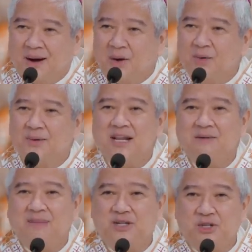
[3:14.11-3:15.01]

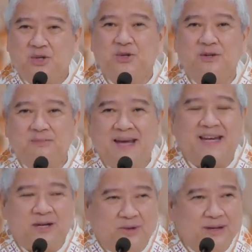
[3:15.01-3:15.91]
Only mature
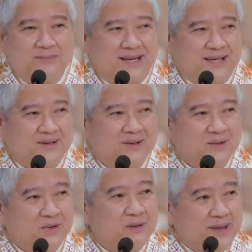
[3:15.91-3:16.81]
men and women
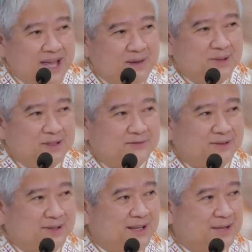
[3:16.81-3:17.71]
will be able to
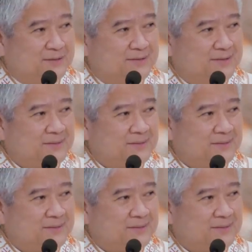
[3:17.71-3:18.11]
forgive.